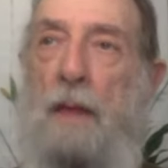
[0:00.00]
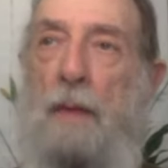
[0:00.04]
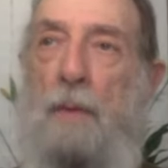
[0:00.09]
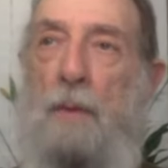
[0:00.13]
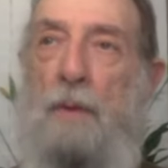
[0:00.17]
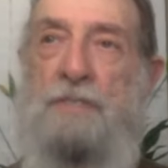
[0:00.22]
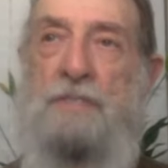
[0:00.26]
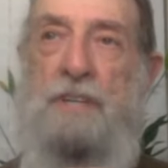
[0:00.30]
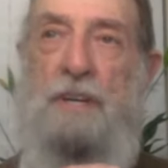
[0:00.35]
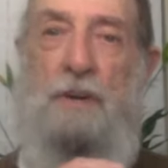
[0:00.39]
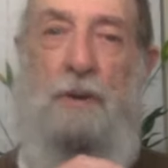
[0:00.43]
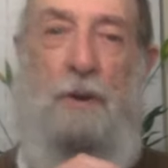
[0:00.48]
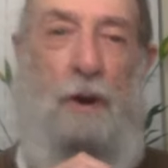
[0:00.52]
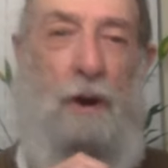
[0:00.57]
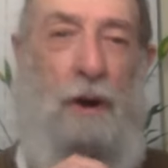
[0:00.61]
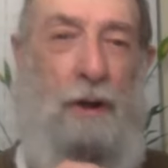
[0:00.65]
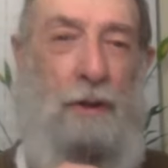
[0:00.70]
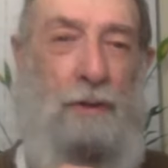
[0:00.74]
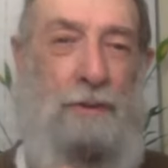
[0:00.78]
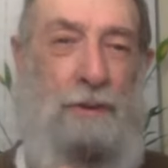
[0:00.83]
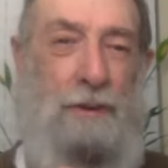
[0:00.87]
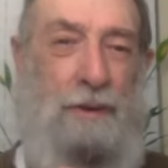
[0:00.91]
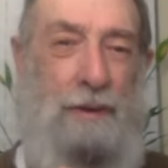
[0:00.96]
what's it
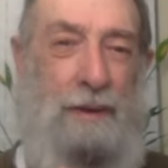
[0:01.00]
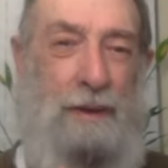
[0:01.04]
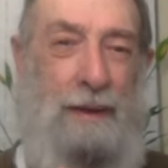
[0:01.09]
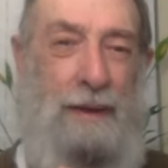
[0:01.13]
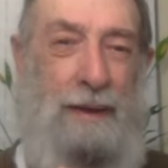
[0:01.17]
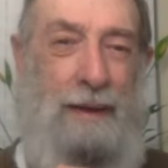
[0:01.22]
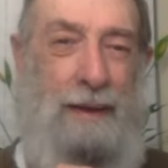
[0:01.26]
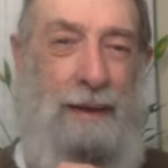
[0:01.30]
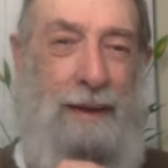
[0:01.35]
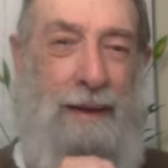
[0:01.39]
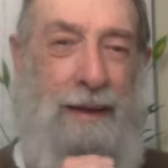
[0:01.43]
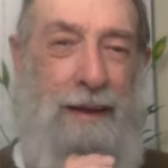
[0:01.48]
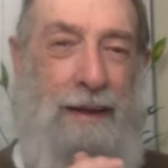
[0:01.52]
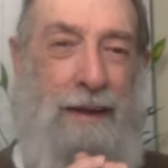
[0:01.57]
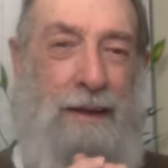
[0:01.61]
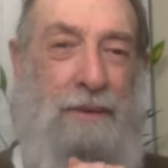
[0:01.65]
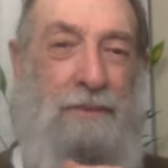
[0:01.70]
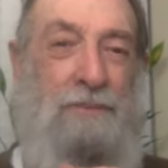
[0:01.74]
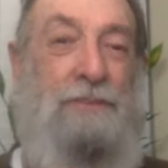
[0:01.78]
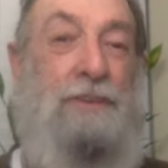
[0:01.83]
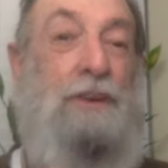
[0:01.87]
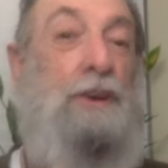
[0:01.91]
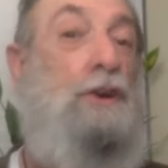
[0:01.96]
called?
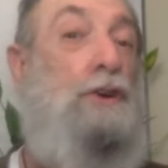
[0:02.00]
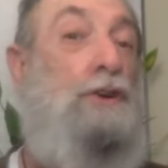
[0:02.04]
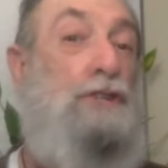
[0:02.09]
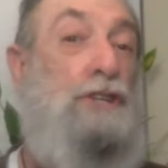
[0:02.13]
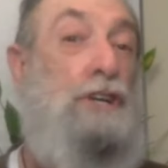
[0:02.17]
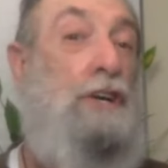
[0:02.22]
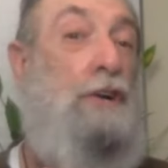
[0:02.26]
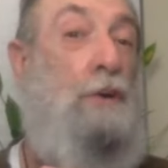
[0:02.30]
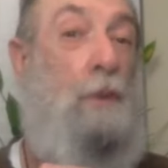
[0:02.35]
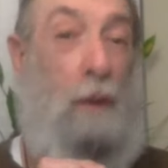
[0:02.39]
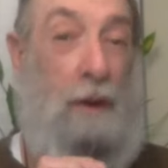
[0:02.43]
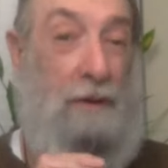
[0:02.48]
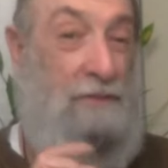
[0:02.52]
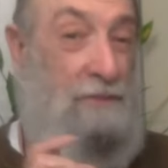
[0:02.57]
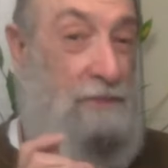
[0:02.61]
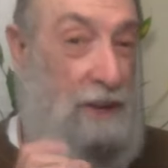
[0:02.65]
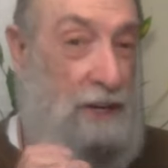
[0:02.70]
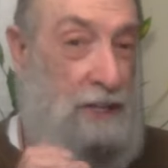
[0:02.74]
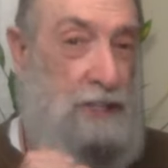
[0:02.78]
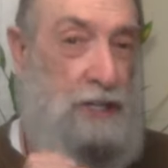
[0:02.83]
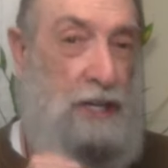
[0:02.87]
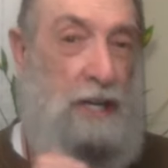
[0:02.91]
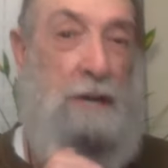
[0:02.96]
Fusion or
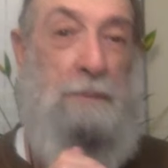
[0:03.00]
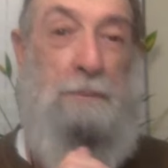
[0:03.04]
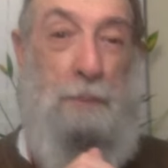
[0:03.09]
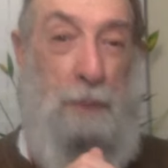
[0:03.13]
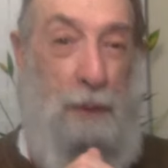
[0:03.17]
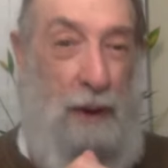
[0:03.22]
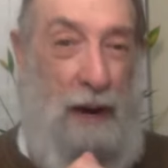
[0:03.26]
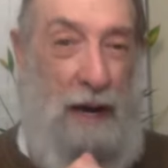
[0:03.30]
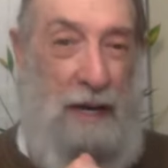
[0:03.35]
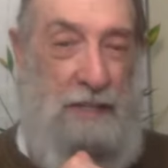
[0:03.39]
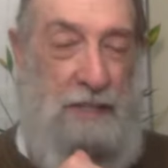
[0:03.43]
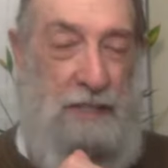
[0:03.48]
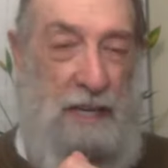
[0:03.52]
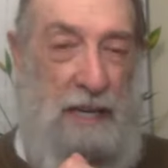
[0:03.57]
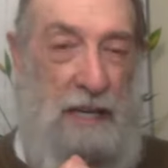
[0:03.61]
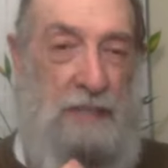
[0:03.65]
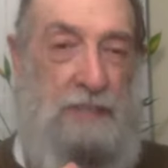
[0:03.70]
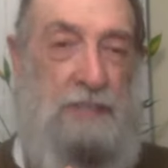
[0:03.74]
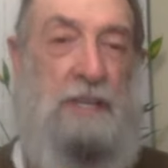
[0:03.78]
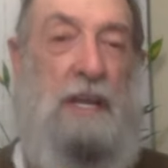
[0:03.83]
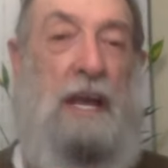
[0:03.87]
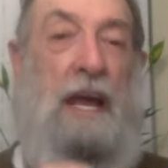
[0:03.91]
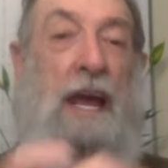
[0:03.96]
fission
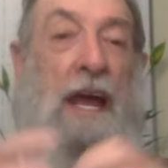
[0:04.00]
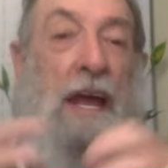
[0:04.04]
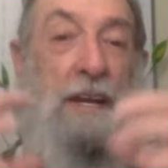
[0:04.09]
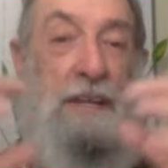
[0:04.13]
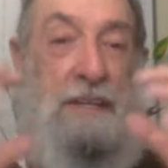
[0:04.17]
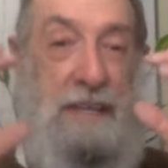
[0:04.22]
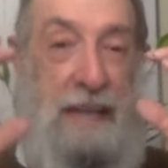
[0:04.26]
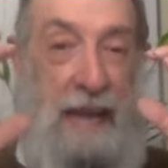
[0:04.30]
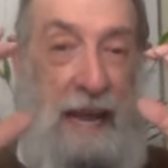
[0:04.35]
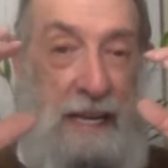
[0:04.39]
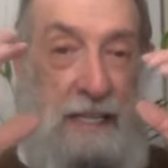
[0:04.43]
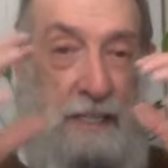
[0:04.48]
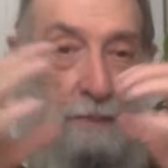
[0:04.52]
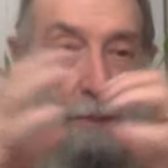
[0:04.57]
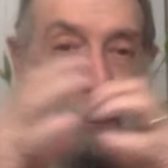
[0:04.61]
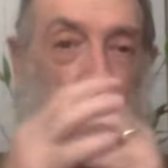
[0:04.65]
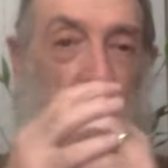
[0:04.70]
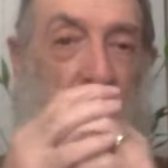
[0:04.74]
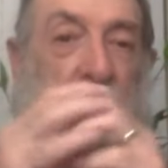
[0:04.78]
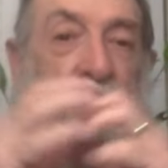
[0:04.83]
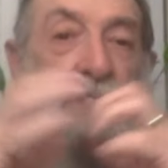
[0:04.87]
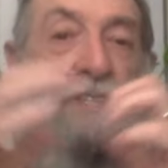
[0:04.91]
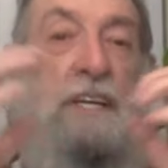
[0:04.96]
process takes
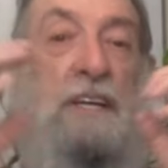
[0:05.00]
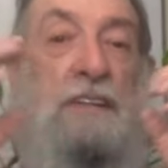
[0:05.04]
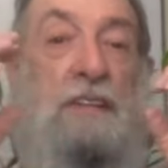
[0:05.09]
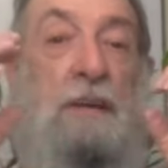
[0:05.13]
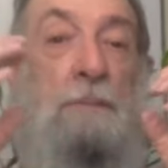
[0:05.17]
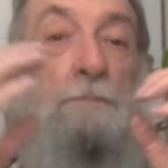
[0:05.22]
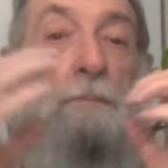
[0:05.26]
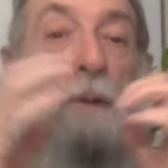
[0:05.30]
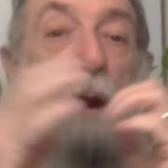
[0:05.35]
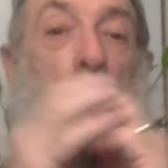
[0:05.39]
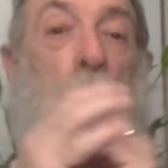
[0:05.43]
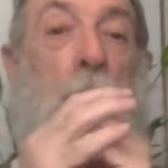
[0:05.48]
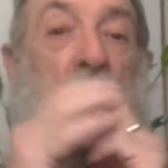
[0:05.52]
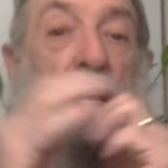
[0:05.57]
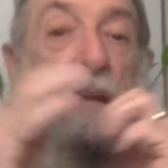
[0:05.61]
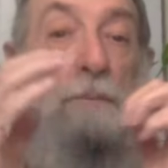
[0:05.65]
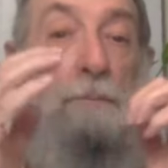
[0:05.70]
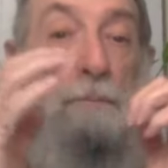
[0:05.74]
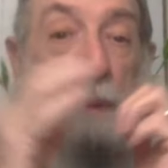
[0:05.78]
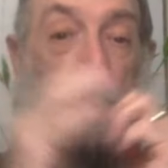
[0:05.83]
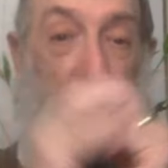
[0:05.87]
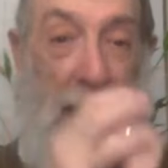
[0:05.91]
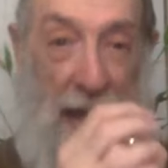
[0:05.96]
place at the moment
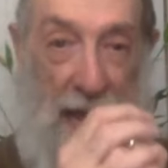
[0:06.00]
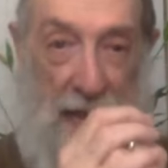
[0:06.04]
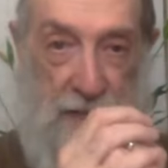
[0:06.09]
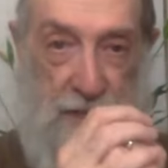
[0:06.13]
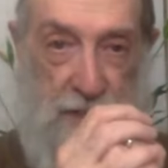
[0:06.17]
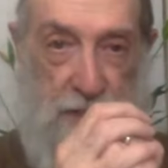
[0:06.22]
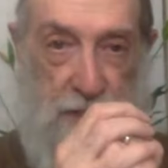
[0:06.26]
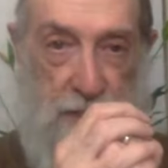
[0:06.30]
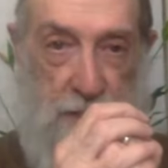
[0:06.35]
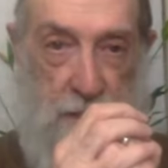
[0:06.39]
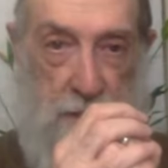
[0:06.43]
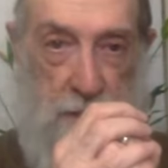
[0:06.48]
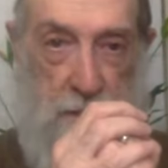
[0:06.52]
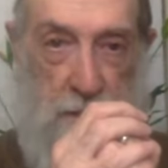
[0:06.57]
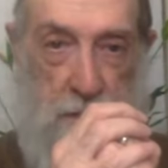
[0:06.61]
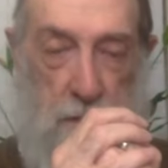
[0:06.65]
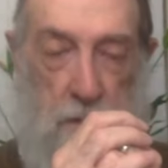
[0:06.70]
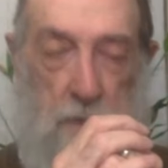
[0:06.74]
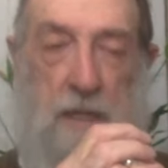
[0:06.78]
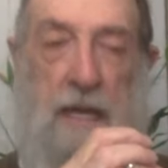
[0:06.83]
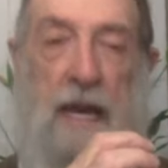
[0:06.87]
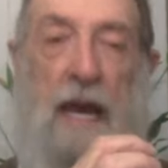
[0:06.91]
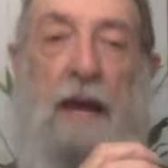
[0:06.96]
of blast,
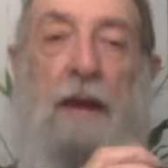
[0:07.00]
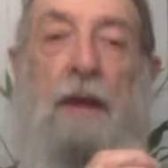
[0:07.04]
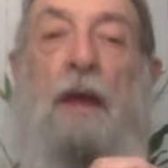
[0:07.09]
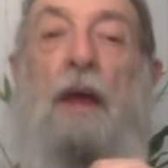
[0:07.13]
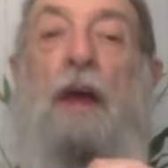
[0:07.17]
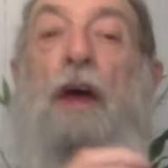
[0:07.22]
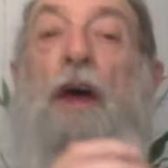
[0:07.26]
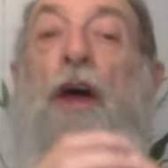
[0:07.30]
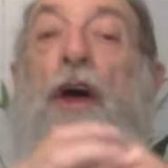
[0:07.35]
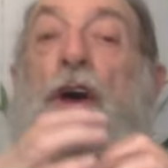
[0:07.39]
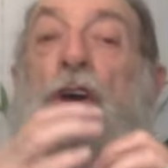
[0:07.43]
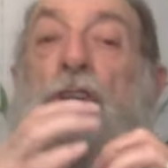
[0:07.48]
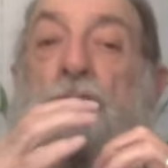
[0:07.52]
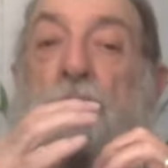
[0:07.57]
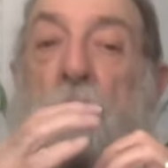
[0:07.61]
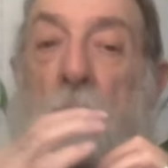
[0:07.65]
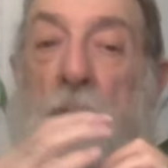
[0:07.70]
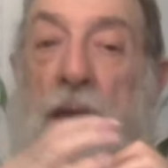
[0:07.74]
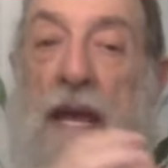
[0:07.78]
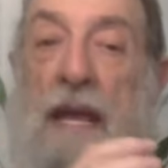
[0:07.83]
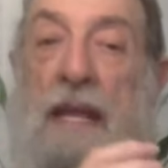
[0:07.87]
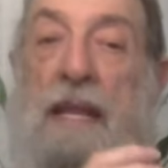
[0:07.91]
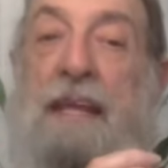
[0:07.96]
okay?
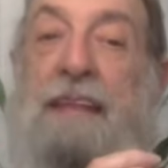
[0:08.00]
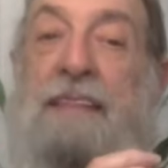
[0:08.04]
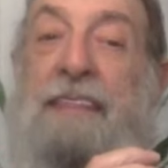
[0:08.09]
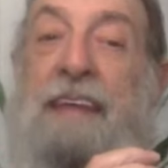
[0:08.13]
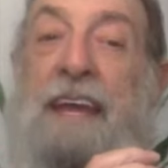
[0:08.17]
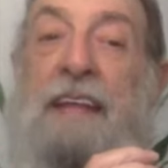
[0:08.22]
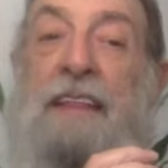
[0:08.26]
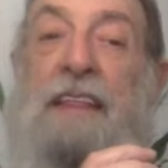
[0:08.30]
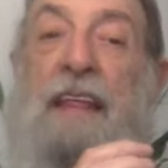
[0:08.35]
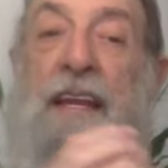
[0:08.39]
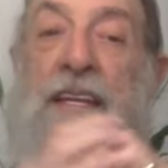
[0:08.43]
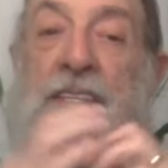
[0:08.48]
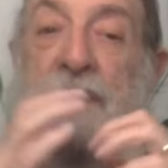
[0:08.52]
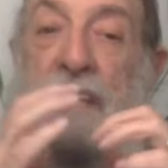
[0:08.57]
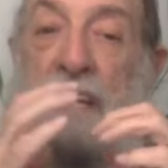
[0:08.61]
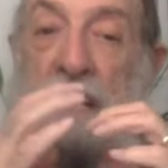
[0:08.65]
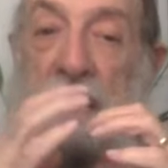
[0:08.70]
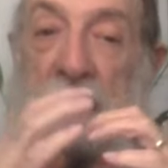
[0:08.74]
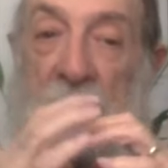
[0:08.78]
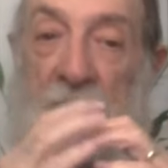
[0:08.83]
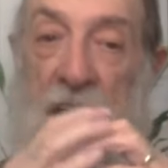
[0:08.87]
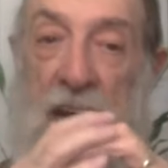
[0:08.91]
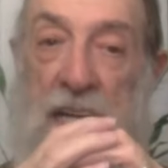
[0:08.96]
So anything that is
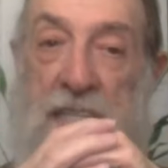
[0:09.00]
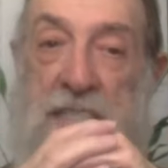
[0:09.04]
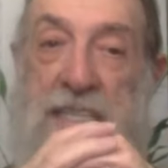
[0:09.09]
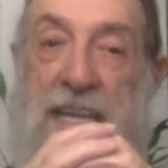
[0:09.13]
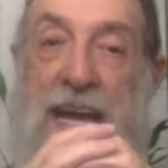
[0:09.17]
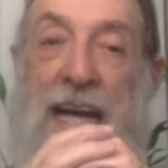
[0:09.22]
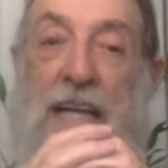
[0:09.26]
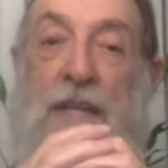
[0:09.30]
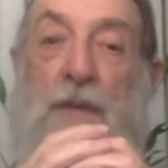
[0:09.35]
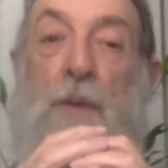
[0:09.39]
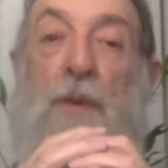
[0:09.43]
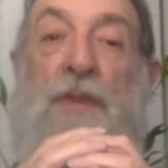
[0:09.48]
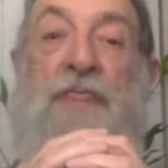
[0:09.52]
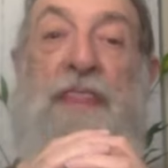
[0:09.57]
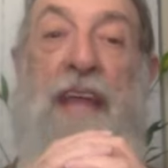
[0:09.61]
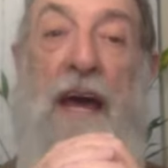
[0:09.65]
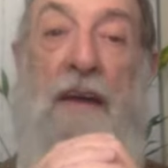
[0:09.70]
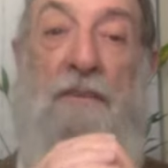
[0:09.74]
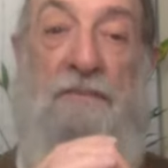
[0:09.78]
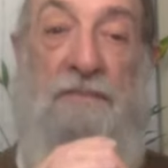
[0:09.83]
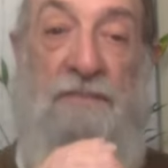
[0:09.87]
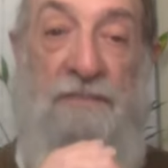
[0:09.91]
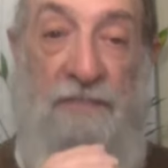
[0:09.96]
in contact with
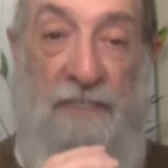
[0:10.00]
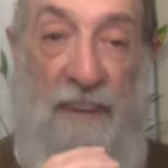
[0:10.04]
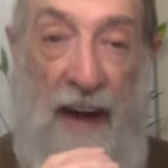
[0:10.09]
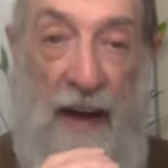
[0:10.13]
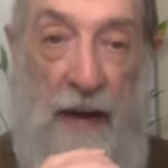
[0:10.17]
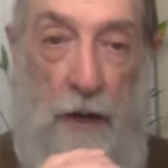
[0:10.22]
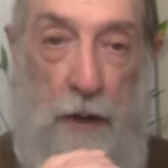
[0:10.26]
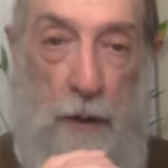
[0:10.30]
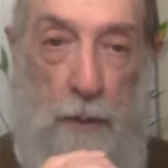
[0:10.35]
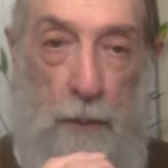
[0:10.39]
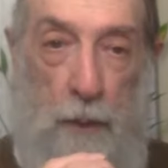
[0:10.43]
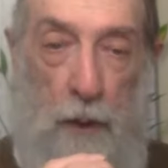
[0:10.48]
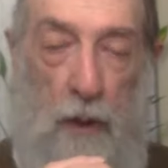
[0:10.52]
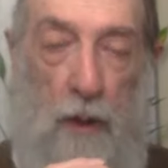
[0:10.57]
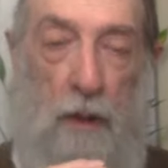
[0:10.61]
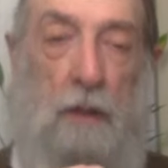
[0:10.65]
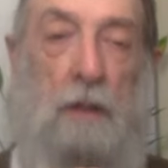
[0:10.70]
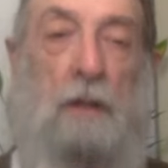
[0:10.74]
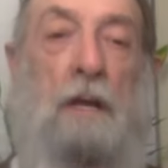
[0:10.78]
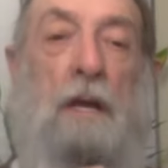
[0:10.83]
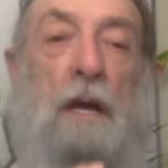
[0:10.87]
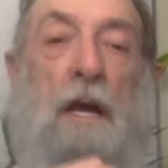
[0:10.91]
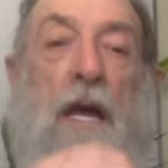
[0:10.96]
that fireball